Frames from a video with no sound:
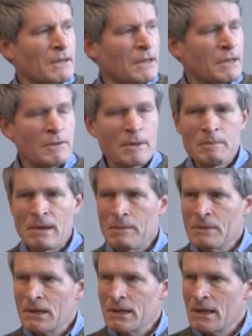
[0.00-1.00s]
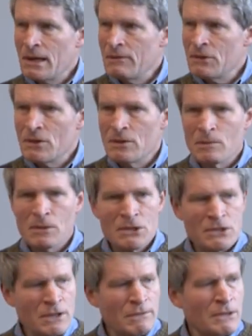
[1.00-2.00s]
and a Republican governor who were
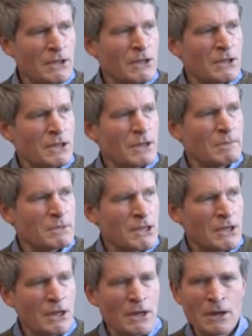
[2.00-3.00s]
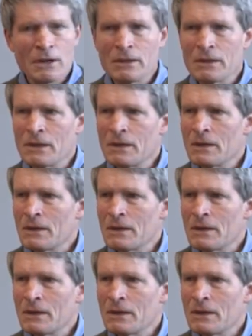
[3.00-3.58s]
serving their terms concurrently.